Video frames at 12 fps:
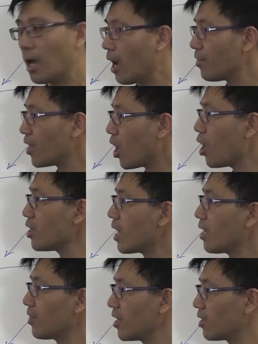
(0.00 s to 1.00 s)
And the only
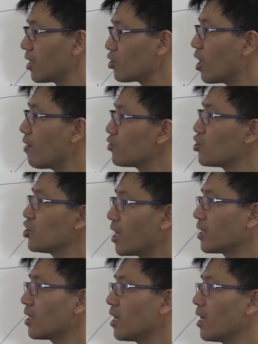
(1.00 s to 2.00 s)
thing that you have to
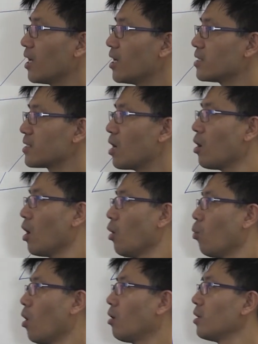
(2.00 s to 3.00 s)
check is that,
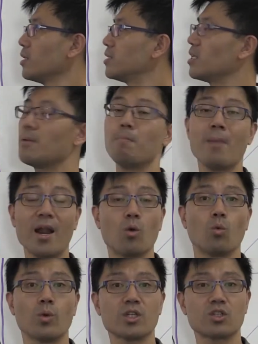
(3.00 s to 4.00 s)
well, did it matter
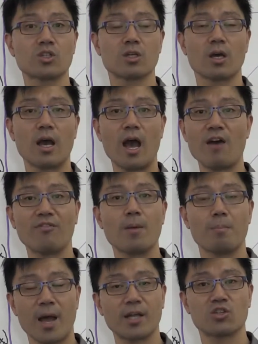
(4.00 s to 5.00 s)
which
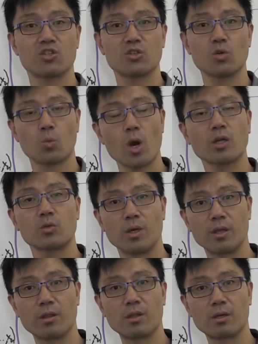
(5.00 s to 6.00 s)
affine patch you worked with?